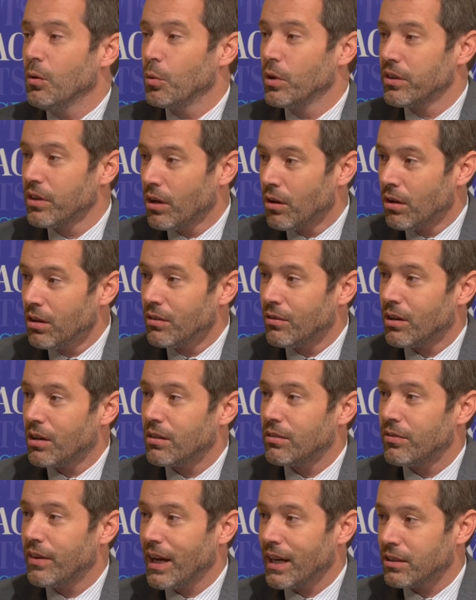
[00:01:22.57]
with all of
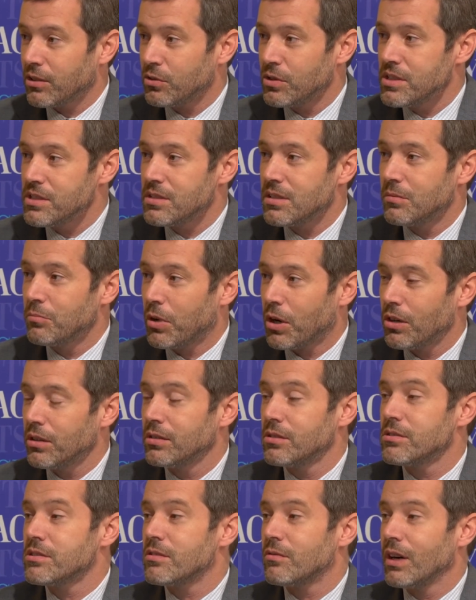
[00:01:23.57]
our factories and
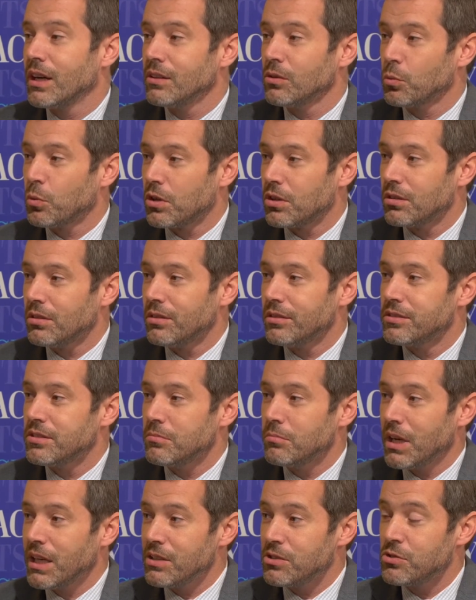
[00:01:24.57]
partners around the world
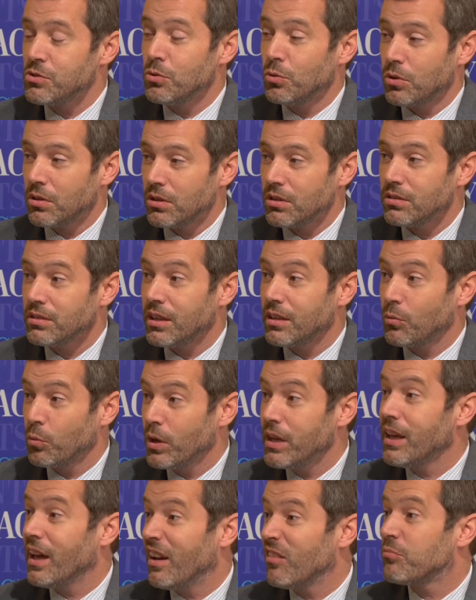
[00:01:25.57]
to make sure that
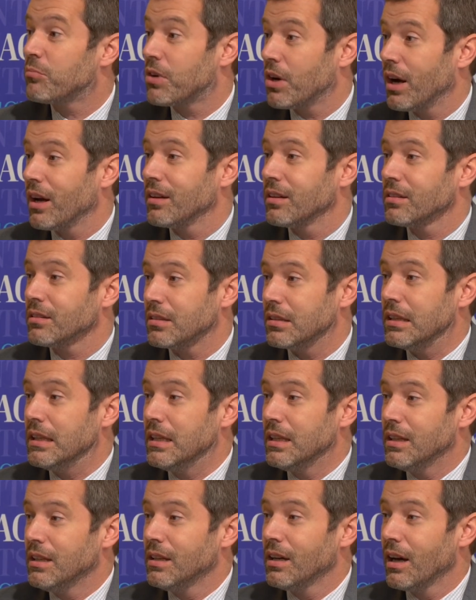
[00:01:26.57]
we have product
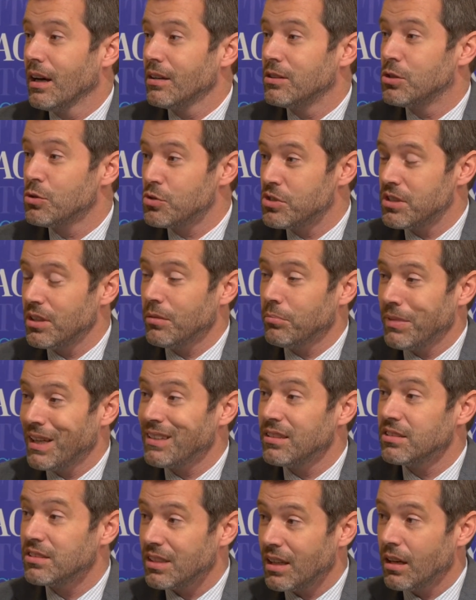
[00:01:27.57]
to ship
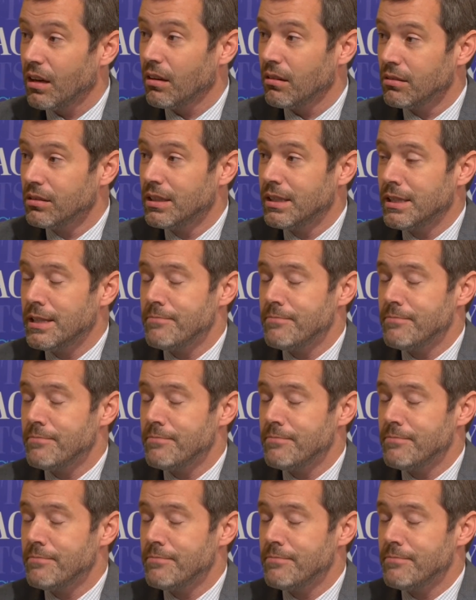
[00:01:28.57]
and to sell.